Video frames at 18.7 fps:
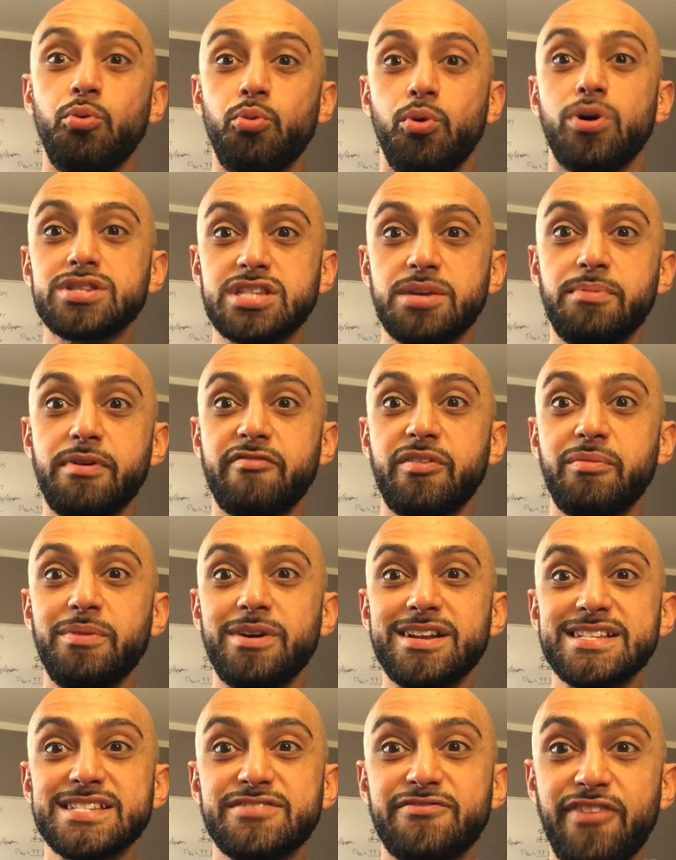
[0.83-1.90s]
What's up
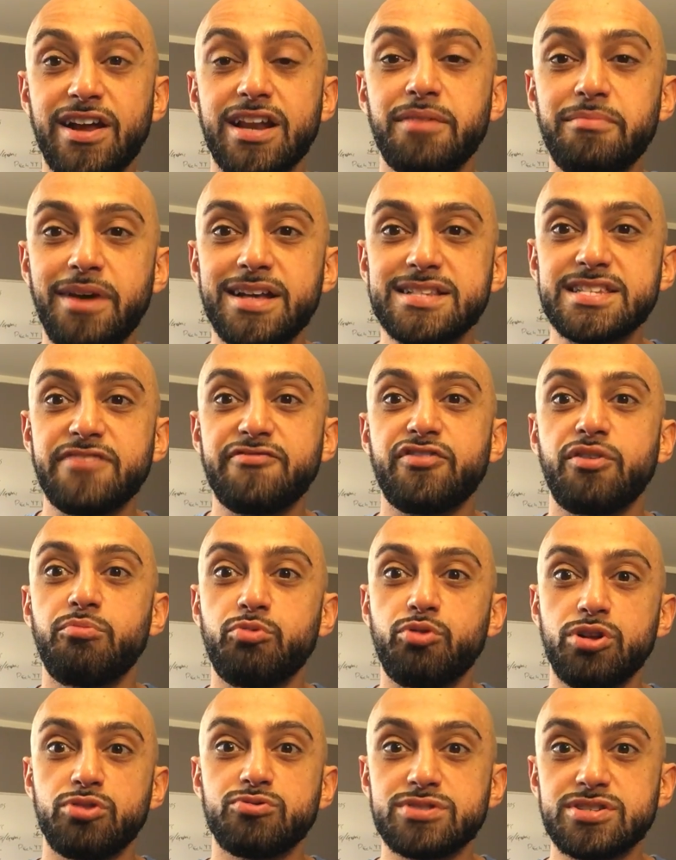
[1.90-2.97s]
everybody, it's Fady Mansi from
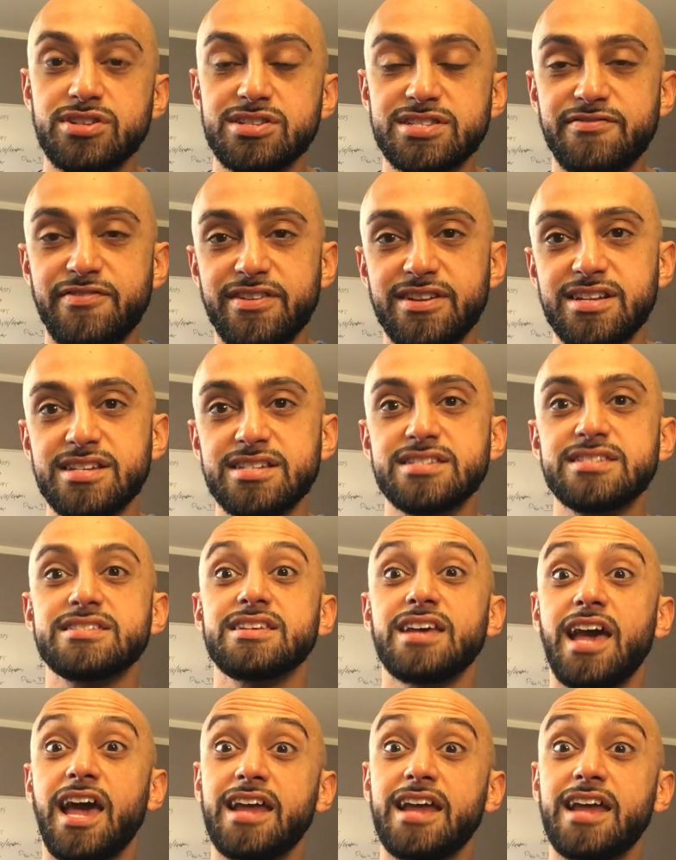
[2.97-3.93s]
Real Results Fitness,